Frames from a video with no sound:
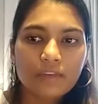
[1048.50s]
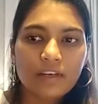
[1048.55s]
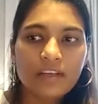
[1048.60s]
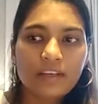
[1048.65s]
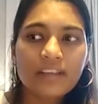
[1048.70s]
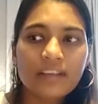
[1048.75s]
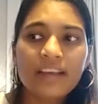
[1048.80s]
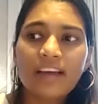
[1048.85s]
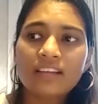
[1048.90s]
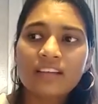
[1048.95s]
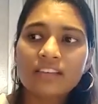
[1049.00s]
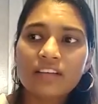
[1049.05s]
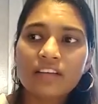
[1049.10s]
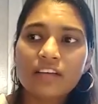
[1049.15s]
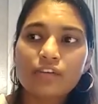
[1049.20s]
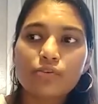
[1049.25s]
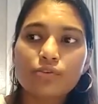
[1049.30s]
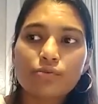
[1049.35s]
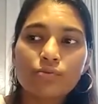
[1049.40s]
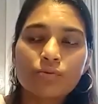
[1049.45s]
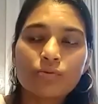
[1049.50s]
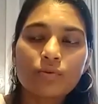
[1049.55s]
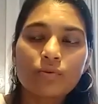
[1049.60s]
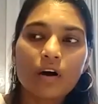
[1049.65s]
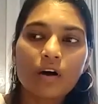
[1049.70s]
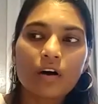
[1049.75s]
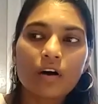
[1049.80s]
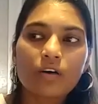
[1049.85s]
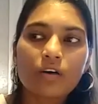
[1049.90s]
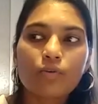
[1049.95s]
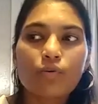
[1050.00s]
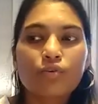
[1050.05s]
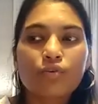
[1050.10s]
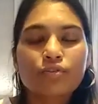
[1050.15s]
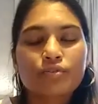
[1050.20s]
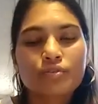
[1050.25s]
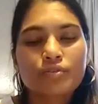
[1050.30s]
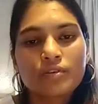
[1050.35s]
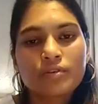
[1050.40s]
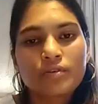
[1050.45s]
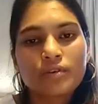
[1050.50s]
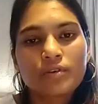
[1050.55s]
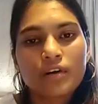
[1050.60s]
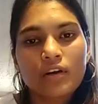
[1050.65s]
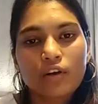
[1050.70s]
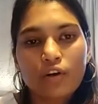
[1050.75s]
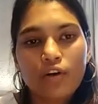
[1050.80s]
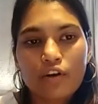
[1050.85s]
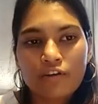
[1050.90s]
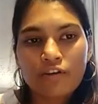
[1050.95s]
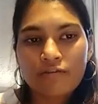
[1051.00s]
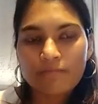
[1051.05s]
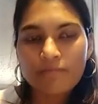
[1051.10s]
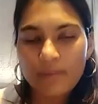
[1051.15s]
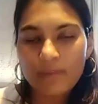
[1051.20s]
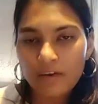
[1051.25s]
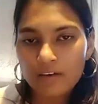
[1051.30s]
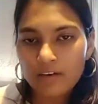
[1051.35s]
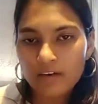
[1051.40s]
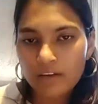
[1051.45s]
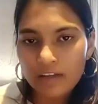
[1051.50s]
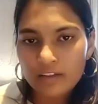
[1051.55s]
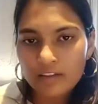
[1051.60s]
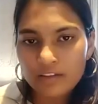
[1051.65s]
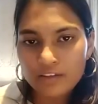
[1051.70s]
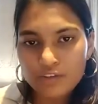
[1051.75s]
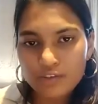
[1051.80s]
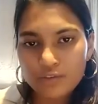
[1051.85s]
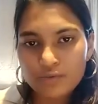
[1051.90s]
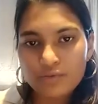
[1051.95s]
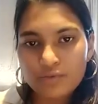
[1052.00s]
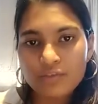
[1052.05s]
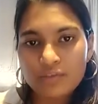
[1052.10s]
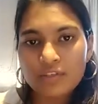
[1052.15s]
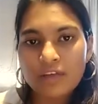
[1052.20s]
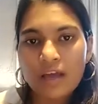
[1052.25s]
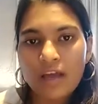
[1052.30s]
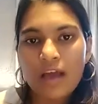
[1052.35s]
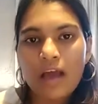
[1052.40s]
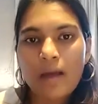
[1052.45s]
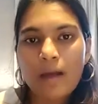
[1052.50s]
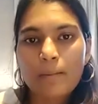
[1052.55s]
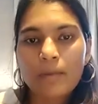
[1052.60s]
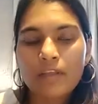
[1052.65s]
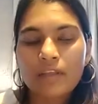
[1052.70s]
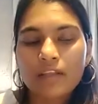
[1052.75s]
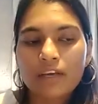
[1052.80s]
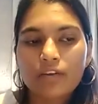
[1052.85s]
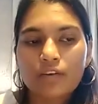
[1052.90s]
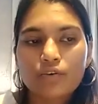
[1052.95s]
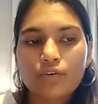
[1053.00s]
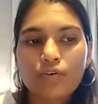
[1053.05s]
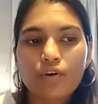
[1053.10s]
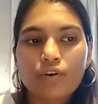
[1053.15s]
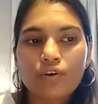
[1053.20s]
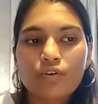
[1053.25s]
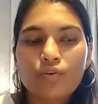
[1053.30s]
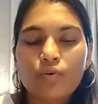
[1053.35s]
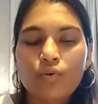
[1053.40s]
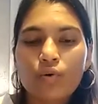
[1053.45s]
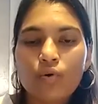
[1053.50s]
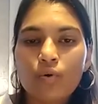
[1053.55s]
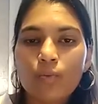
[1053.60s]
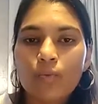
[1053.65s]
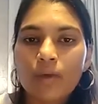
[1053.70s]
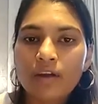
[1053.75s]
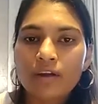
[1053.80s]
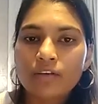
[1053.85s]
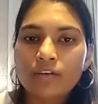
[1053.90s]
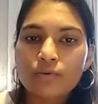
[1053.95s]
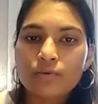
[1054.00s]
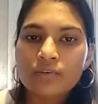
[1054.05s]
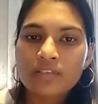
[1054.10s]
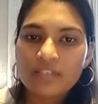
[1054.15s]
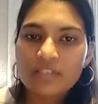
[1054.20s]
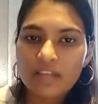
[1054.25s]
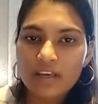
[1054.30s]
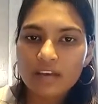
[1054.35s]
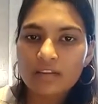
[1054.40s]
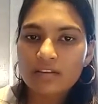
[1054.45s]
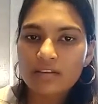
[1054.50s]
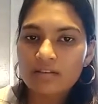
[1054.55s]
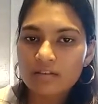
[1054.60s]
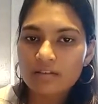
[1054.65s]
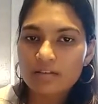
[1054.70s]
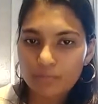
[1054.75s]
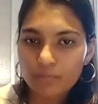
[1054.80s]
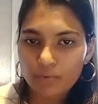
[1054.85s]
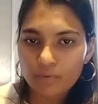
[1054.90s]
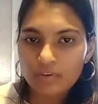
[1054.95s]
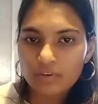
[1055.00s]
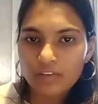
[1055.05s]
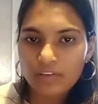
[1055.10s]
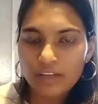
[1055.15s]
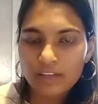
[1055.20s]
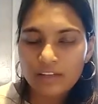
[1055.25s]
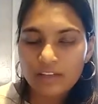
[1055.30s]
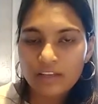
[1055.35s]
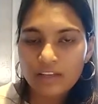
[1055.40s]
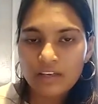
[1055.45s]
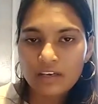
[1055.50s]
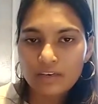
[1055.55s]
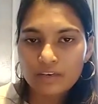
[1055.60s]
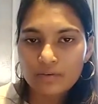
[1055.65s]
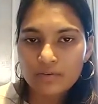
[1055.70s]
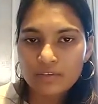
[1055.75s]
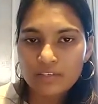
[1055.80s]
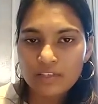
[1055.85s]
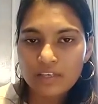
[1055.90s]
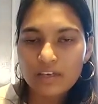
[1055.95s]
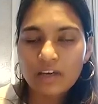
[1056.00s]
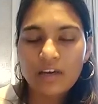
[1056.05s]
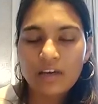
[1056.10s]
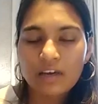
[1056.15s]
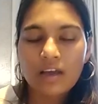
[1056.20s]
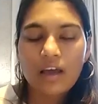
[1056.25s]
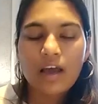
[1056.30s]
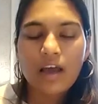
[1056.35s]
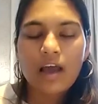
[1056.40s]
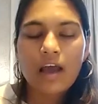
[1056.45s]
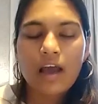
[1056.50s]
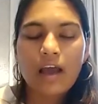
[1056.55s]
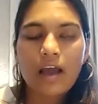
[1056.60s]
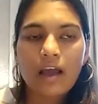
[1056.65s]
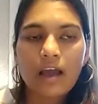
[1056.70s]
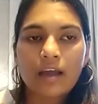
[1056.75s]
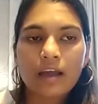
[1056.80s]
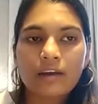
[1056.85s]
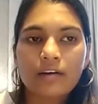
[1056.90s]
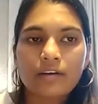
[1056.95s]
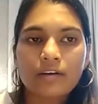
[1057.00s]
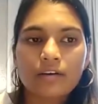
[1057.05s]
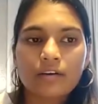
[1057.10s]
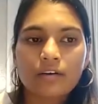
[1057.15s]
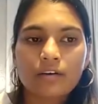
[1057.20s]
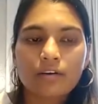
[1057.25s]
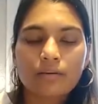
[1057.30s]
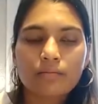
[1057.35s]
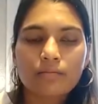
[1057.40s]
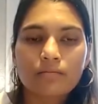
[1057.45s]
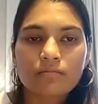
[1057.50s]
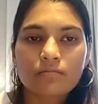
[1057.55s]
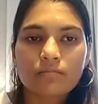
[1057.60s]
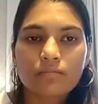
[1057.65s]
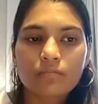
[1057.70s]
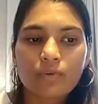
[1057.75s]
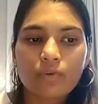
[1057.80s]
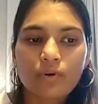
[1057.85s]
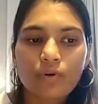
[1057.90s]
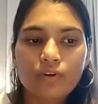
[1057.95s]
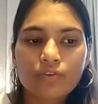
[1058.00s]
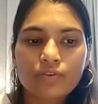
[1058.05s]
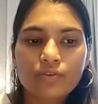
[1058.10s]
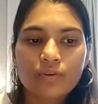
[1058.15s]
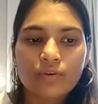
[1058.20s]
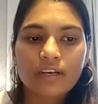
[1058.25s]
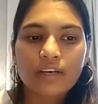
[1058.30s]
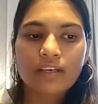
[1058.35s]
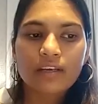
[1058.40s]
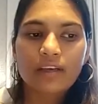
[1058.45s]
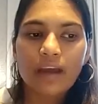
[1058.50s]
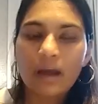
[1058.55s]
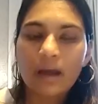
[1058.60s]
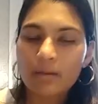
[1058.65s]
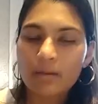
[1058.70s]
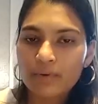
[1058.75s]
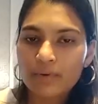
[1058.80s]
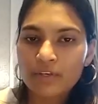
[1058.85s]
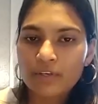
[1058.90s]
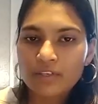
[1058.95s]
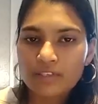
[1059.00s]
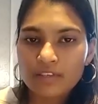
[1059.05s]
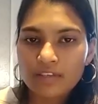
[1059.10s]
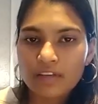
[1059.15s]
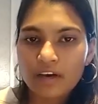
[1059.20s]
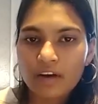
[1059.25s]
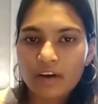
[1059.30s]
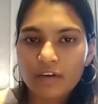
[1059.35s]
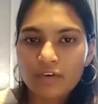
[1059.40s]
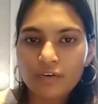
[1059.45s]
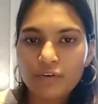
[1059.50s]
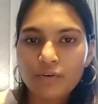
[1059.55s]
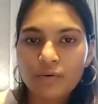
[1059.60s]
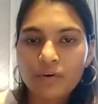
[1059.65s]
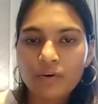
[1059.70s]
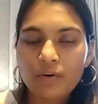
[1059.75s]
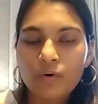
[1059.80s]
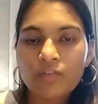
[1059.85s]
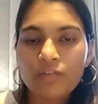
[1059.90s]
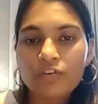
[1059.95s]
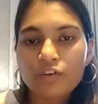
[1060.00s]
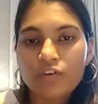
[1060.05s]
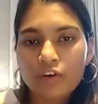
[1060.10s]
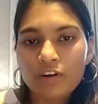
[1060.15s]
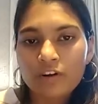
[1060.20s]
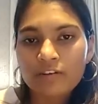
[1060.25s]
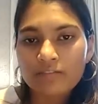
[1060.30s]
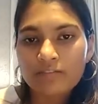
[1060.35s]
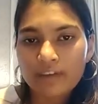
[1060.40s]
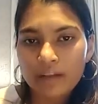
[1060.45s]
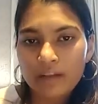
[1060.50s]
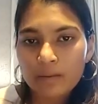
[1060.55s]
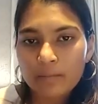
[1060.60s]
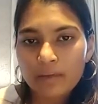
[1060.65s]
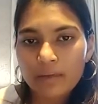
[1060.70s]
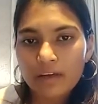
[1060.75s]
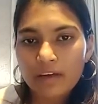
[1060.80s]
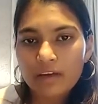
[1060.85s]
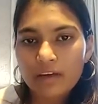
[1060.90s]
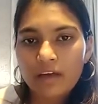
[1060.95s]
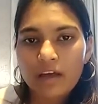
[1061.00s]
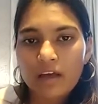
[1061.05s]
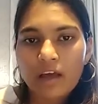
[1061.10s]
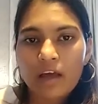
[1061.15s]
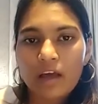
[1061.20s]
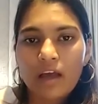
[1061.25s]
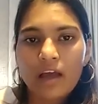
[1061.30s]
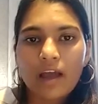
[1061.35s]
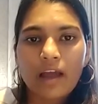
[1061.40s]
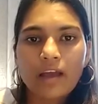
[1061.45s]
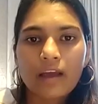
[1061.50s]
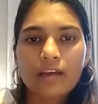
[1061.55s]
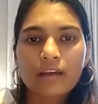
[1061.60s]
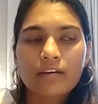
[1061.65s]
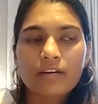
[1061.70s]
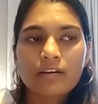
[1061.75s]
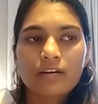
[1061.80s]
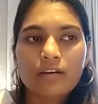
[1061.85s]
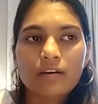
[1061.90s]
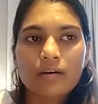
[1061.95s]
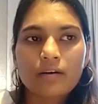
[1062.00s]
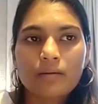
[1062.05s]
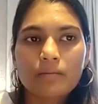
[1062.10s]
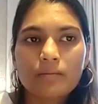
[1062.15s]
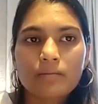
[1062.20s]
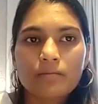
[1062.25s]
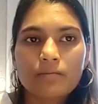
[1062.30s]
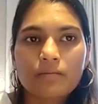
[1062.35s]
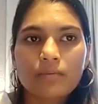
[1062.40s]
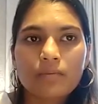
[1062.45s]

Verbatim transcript: yes they do uh, go through a lot of mental health issues but they do not know where to seek the support that they need to seek and um, also it hampers their you know overall well-being and um,